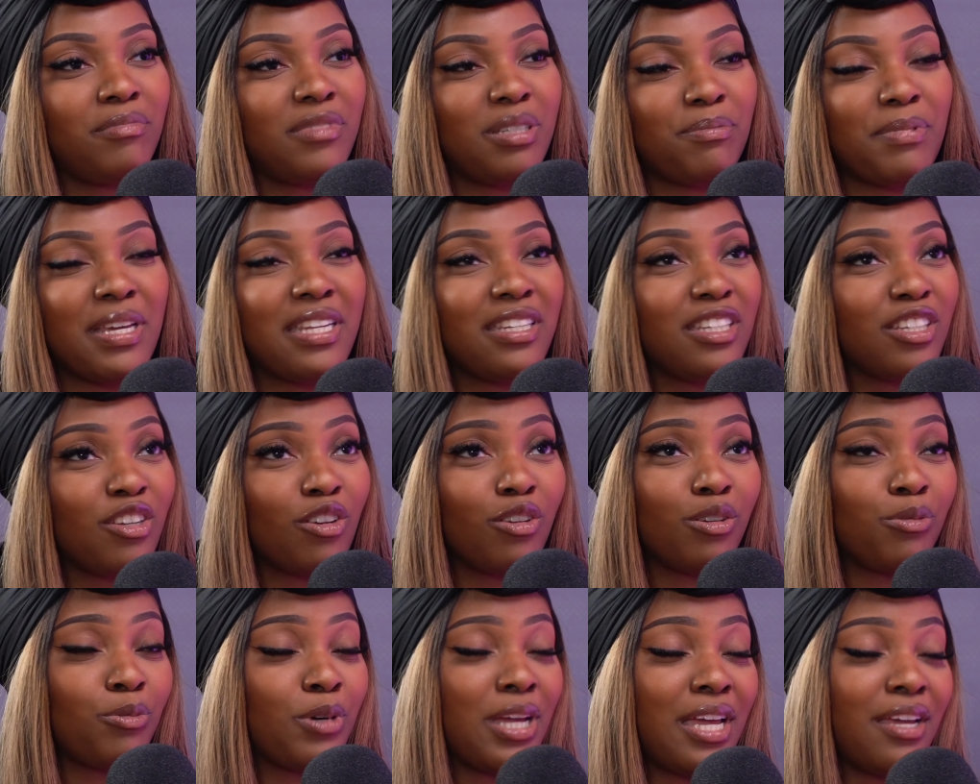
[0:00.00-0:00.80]

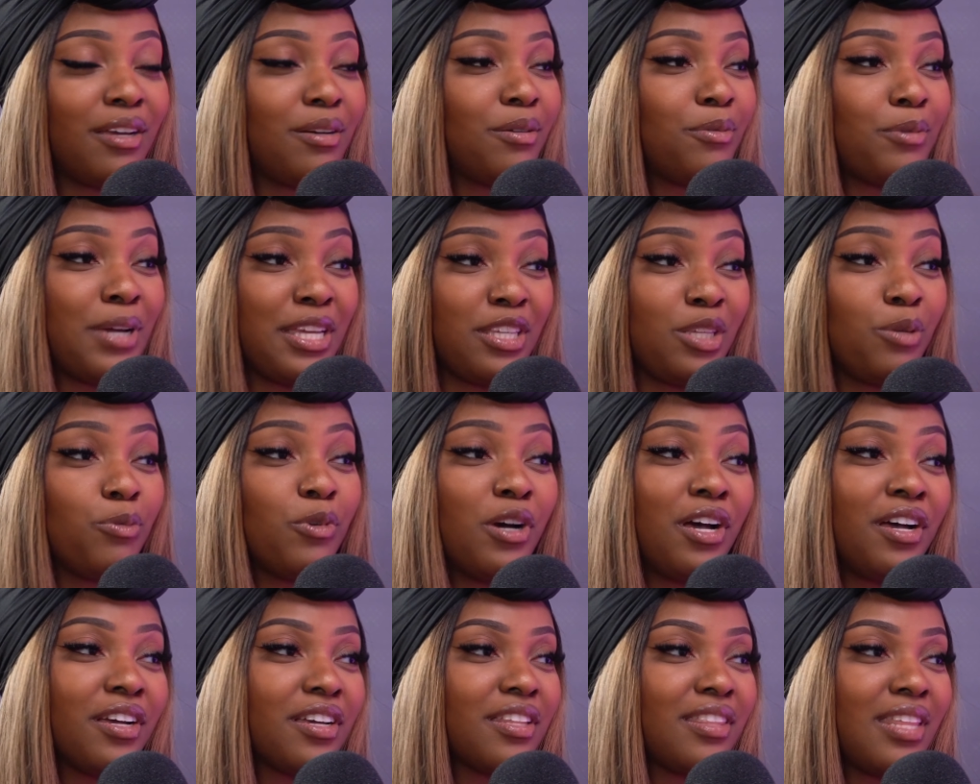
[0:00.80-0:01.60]
Depending on where you
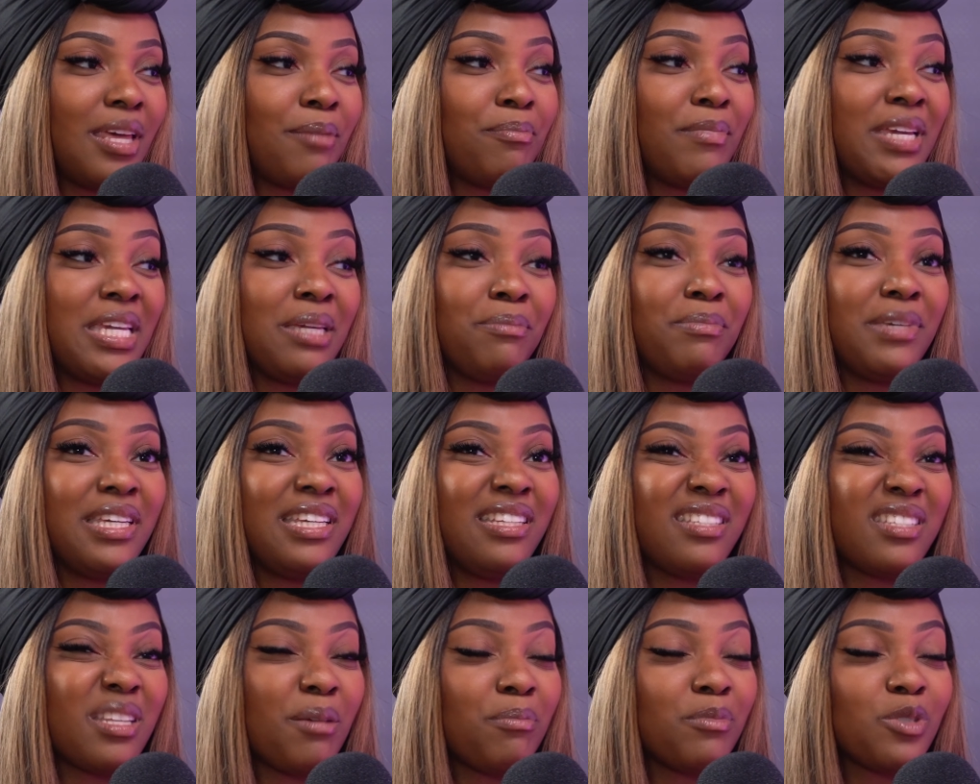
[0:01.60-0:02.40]
work, there may
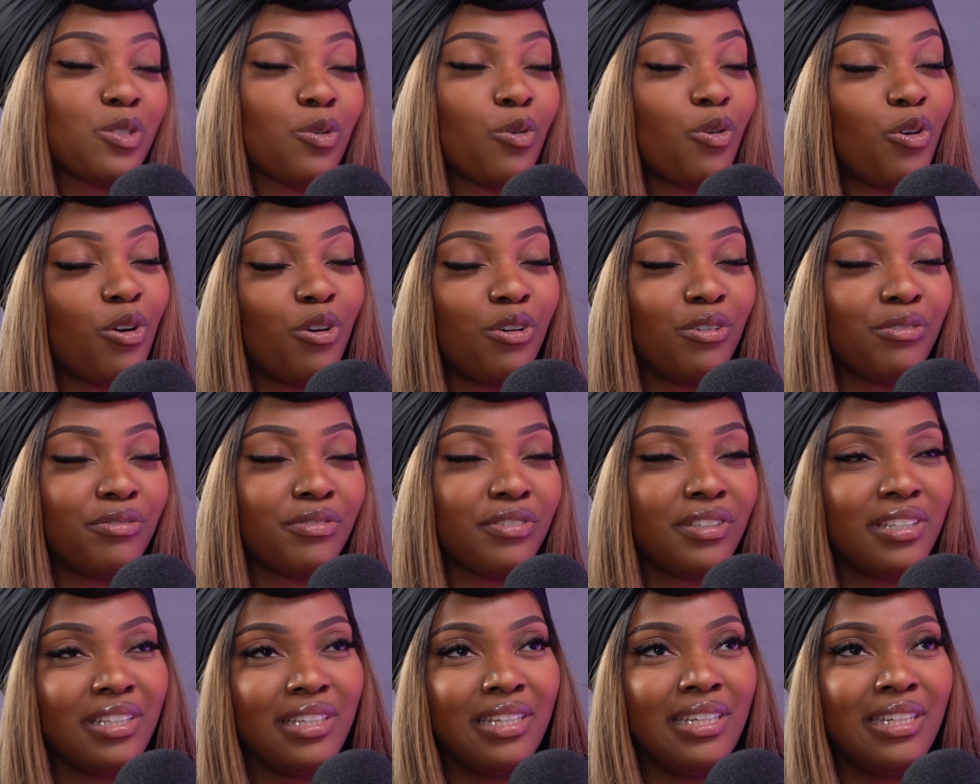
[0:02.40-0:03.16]
be some sort of,